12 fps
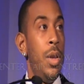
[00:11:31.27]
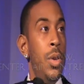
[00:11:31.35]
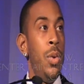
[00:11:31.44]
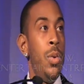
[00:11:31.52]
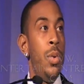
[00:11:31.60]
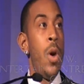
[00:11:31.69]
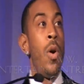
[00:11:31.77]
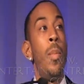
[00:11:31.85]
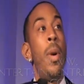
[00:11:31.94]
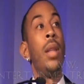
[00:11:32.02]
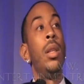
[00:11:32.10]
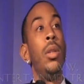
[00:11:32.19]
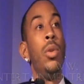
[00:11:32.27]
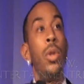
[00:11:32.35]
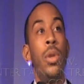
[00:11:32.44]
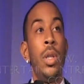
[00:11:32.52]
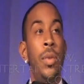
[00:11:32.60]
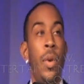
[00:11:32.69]
you know about the
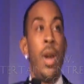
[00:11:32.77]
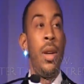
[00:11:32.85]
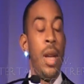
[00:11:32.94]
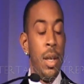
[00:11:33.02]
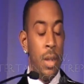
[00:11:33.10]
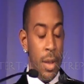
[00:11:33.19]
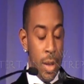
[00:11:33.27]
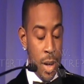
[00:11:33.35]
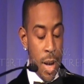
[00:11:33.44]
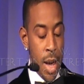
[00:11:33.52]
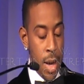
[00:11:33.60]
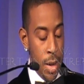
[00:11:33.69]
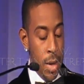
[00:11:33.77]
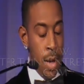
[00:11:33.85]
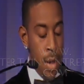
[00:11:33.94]
Ludacris Foundation today.